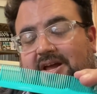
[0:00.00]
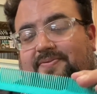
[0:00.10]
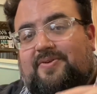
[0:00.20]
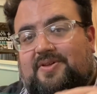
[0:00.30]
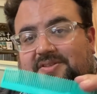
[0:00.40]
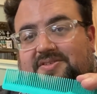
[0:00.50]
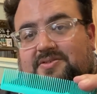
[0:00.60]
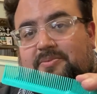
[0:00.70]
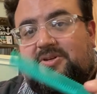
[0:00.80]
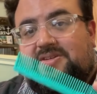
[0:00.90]
I feel like it's a
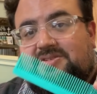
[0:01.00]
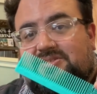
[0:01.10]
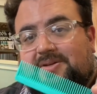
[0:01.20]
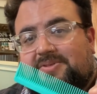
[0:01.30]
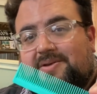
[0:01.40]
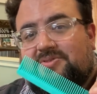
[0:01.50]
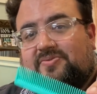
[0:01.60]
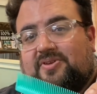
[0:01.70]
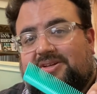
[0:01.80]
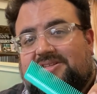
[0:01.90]
little bit easier. Sometimes I
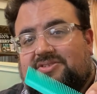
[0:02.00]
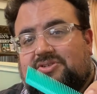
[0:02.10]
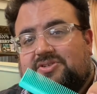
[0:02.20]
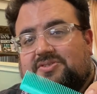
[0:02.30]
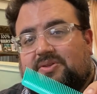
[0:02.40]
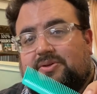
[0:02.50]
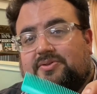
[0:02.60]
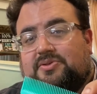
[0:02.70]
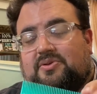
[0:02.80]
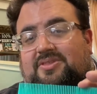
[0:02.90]
feel like these are just a little
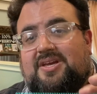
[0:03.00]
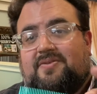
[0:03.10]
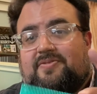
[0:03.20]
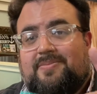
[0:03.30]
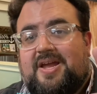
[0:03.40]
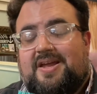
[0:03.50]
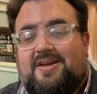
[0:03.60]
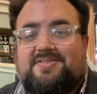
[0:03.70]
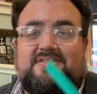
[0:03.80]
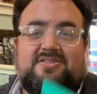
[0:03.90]
too thin for my
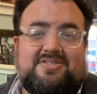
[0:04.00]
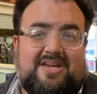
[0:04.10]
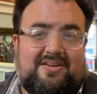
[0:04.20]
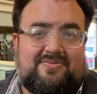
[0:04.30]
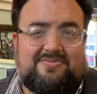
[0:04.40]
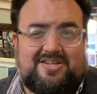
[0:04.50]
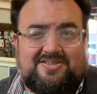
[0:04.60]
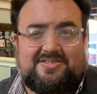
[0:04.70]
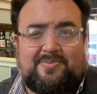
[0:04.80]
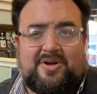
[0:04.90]
hands and just kind of tend
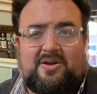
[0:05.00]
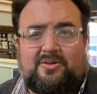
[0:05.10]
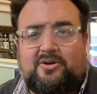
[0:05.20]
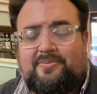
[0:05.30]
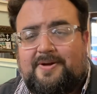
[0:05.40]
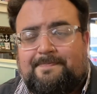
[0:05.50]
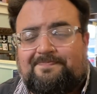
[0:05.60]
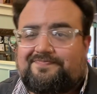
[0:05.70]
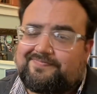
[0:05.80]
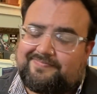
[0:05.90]
to slip out a little bit,
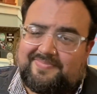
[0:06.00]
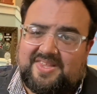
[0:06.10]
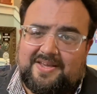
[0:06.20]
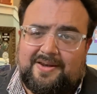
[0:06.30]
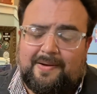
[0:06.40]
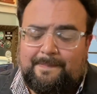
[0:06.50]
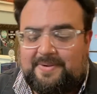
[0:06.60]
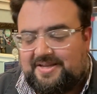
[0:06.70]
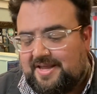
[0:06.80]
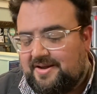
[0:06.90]
you know. But
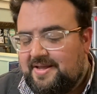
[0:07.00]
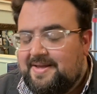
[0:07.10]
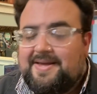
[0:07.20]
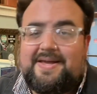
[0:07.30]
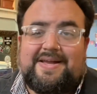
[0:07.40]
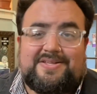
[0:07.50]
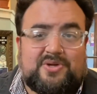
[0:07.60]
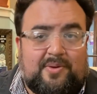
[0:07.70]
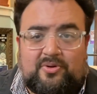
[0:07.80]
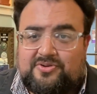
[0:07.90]
again, it's
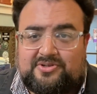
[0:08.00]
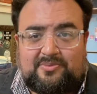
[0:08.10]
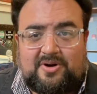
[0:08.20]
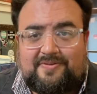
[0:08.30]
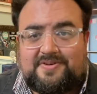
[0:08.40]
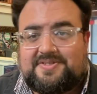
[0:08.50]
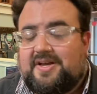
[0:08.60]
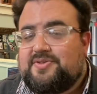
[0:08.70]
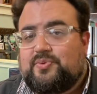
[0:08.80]
all personal preference, guys.